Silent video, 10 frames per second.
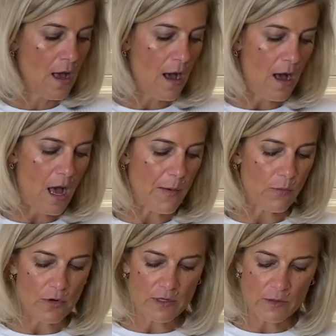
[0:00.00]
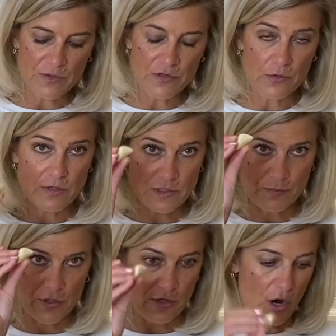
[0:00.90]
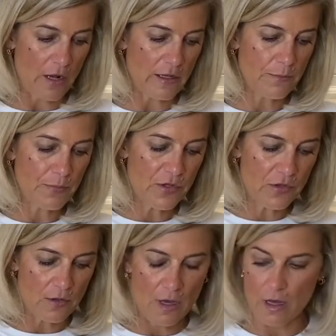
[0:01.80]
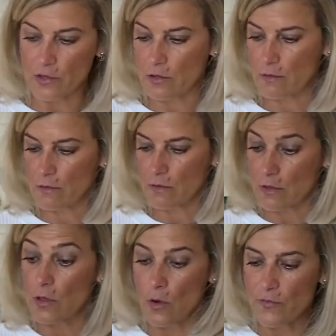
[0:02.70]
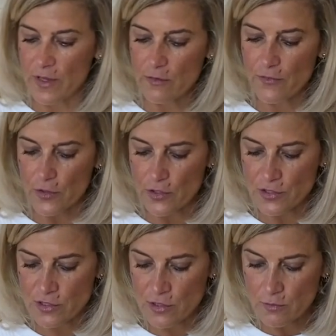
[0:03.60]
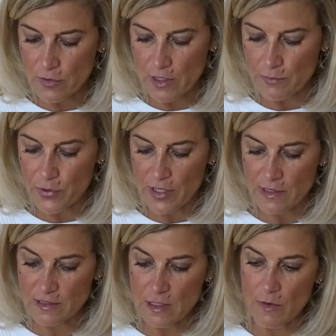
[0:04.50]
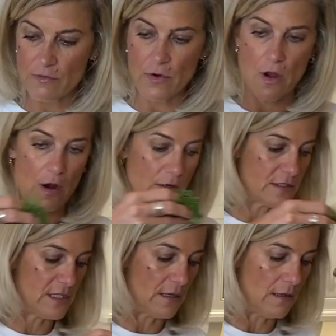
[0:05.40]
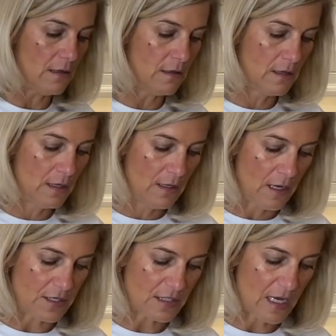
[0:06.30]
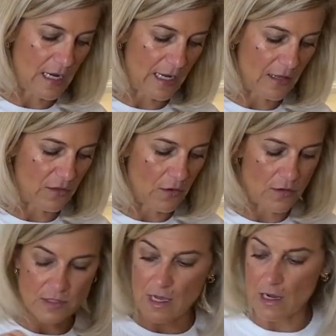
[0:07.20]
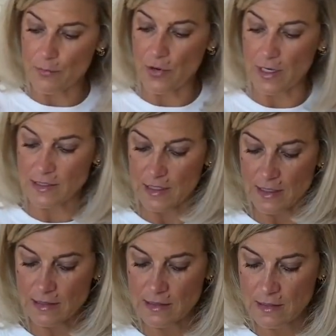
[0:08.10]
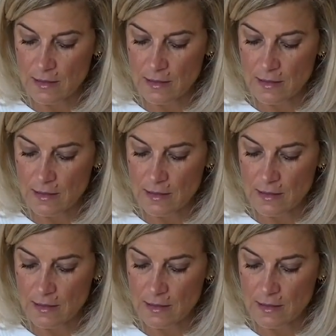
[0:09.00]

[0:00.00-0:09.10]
And what we're going to do is put a garlic clove in first. We're going to put in some of our dill and just kind of get those kind of processed.